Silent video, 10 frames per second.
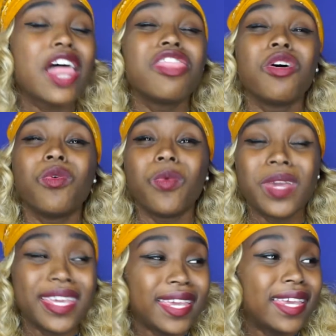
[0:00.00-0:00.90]
the
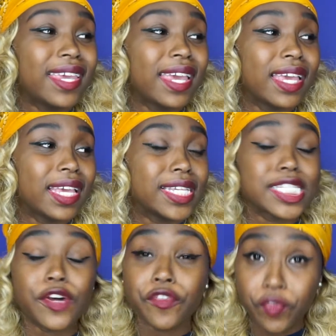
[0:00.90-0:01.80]
wig it is
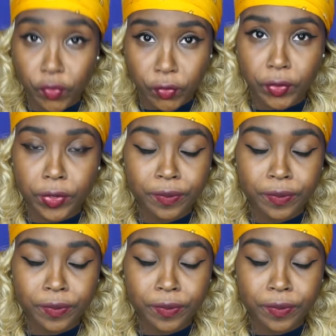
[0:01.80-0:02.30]
full